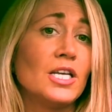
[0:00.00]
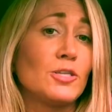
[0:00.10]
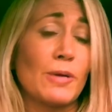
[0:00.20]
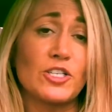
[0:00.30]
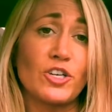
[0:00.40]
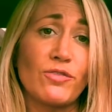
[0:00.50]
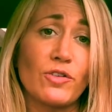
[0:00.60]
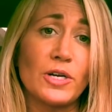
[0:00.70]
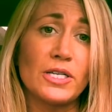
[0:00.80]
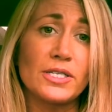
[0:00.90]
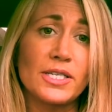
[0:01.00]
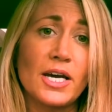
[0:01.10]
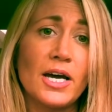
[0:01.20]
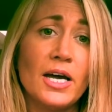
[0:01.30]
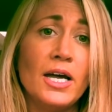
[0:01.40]
especially for
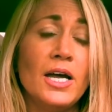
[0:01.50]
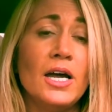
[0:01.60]
Insta.